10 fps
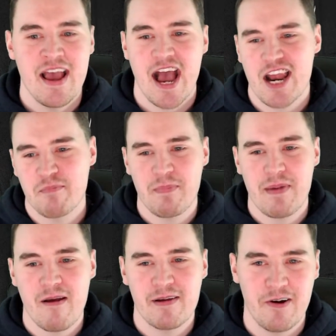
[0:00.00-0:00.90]
and I'm
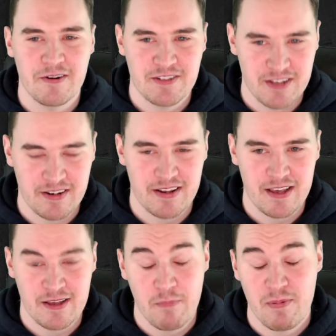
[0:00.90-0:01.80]
preparing
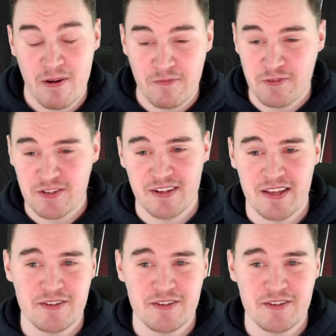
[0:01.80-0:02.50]
for Sunday.